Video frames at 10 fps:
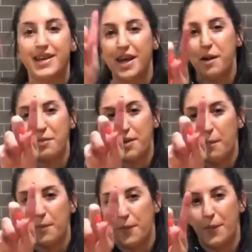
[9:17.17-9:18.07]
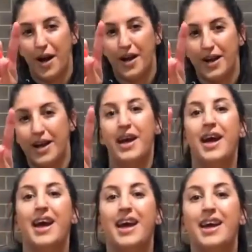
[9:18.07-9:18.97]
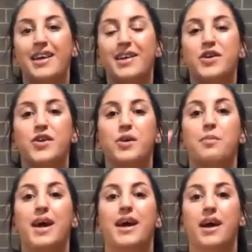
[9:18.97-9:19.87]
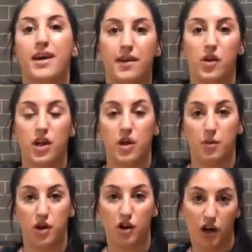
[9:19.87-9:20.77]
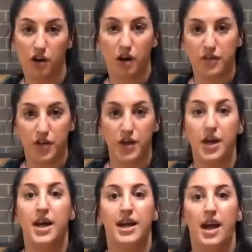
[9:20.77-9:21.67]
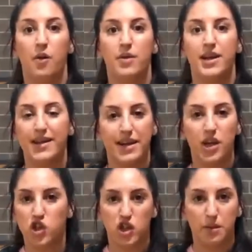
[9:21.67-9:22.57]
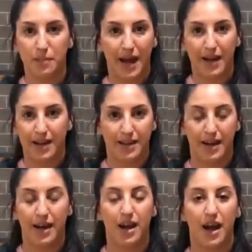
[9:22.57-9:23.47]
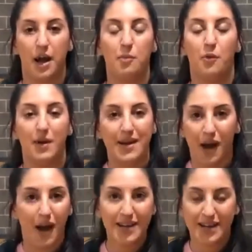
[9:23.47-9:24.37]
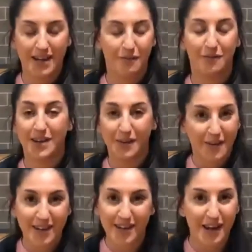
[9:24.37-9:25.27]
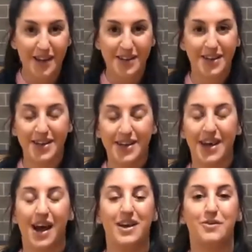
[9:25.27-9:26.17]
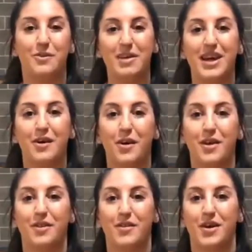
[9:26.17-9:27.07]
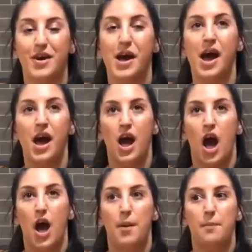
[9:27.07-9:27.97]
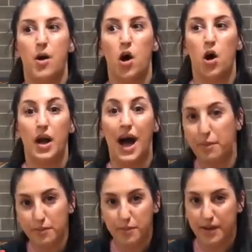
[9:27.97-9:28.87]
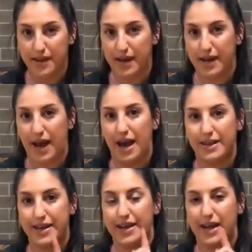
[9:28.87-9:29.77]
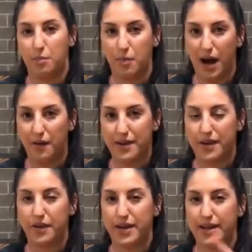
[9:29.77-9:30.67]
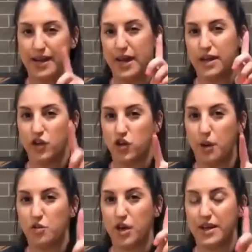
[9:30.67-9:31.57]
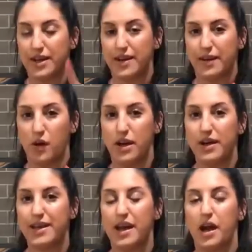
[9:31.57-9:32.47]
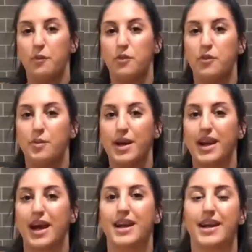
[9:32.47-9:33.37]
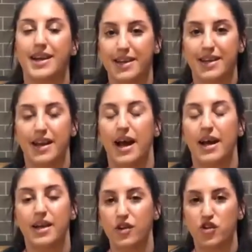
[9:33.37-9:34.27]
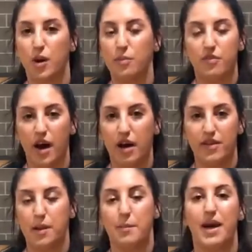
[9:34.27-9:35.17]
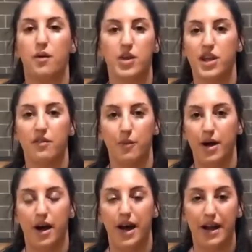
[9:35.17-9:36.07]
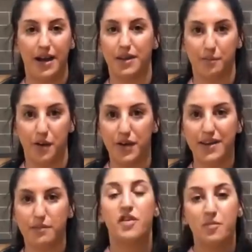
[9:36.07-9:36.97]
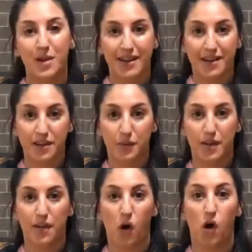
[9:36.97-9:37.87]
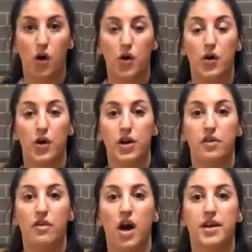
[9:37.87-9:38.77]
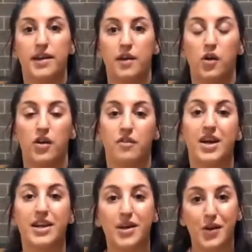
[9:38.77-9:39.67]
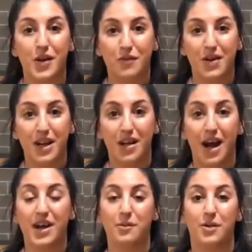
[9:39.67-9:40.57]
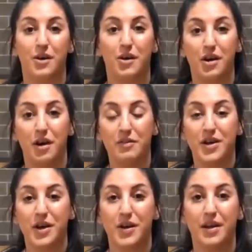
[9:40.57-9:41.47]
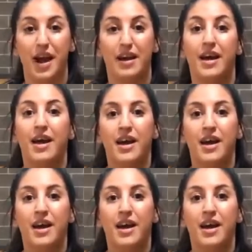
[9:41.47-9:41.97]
Tip number 1 is to pick a song that you want to choreograph to. Now, this can literally be anything. Like, I'm always asking for song suggestions. I normally go through on Apple Music and click browse, and you can see like the top trending songs, and I will normally like listen to like the top 5 and then pick whichever one I like the most. If you've been listening to a song or you've heard a song on the radio that you really like and you want to choreograph to, then